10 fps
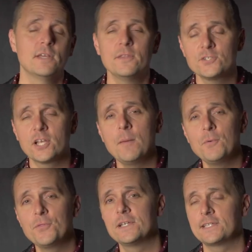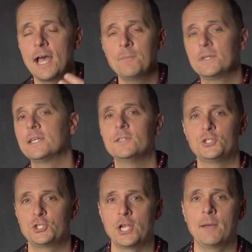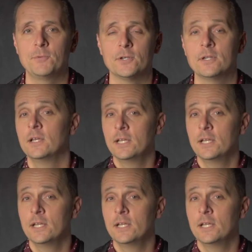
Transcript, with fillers: There's a couple things happening in this chapter.